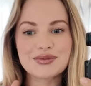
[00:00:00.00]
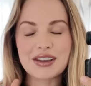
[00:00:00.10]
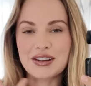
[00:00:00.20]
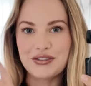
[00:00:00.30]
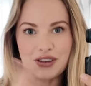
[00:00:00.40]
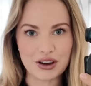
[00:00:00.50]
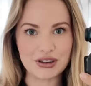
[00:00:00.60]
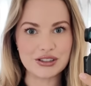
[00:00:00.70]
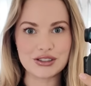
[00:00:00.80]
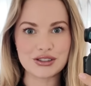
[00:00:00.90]
the
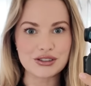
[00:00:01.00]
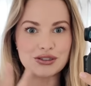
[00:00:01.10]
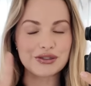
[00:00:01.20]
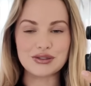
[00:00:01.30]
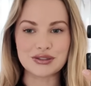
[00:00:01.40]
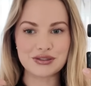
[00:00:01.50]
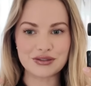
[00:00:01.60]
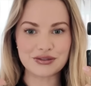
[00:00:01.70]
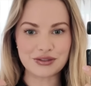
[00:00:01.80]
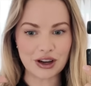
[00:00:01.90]
phone to
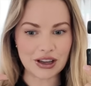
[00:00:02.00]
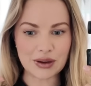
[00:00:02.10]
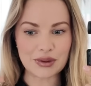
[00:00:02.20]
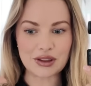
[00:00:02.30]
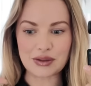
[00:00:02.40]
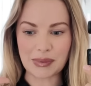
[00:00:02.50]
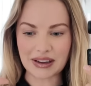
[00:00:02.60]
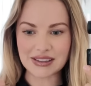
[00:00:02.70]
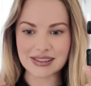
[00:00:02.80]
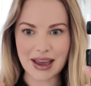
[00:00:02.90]
vlogging with a
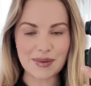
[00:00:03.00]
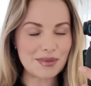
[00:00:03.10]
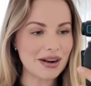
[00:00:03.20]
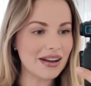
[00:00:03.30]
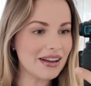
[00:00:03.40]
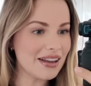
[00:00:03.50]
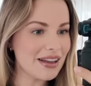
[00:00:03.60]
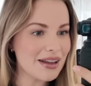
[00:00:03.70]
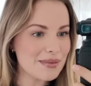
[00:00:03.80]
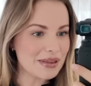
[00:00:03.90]
humongous camera,
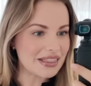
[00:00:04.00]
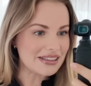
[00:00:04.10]
but